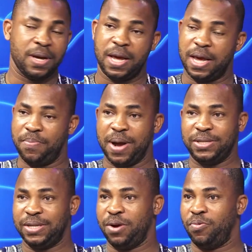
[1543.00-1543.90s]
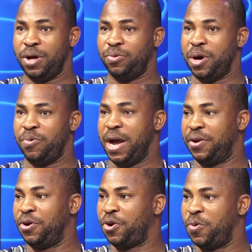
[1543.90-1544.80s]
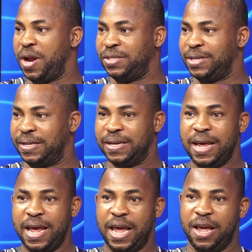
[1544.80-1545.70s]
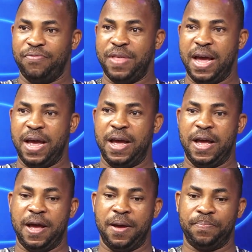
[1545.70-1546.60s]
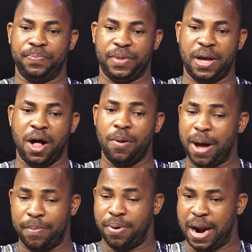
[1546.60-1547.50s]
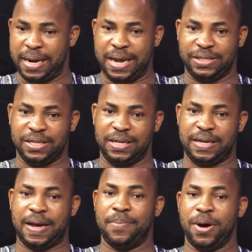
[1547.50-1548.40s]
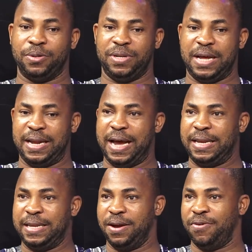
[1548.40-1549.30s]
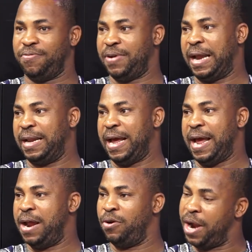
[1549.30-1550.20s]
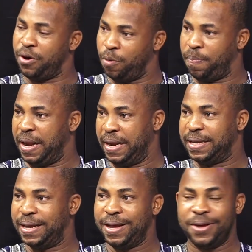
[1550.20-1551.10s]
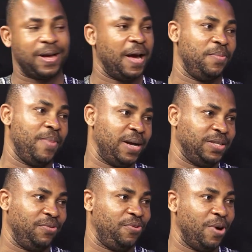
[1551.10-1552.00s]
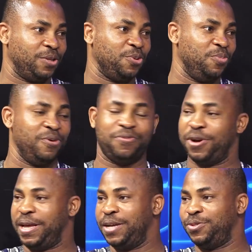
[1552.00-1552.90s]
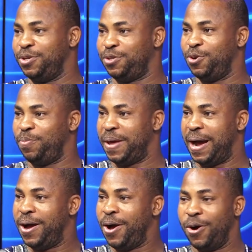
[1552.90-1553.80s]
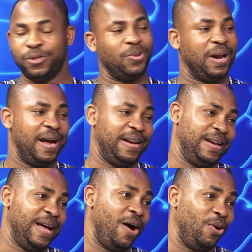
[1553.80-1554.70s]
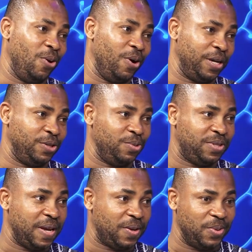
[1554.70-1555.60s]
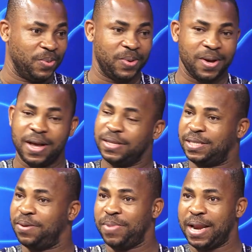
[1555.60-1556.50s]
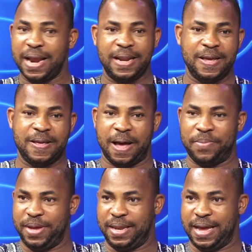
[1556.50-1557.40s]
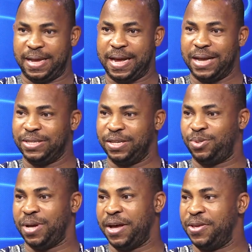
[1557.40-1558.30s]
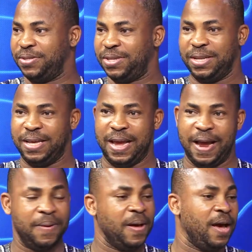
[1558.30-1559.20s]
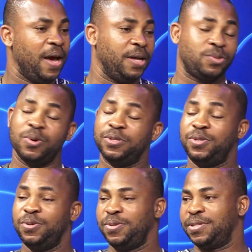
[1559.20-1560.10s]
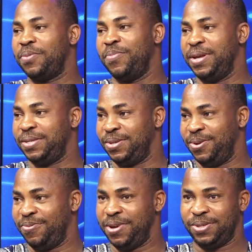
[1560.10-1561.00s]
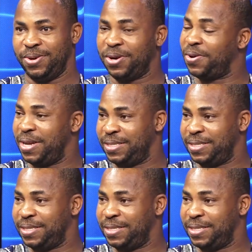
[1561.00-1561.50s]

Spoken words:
Imagine a world where we are not creating. If the Albert brothers didn't come out with an idea of an aeroplane, can you imagine if you want to move from here to Ethiopia or to London, how long it will take you? Similarly, I mean, the gadgets we are using here, it was due to somebody's innovation or creative